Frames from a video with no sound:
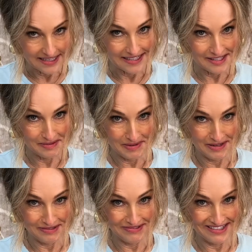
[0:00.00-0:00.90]
It
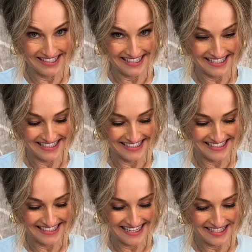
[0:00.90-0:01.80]
smells really good.
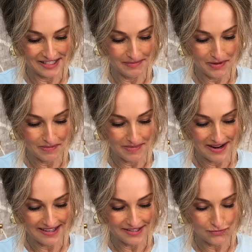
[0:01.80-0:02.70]
That smoked
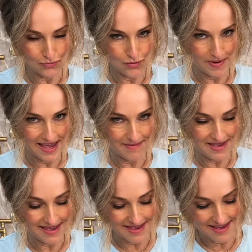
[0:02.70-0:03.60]
mozz. Ooh,
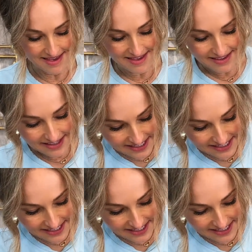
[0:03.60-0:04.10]
baby.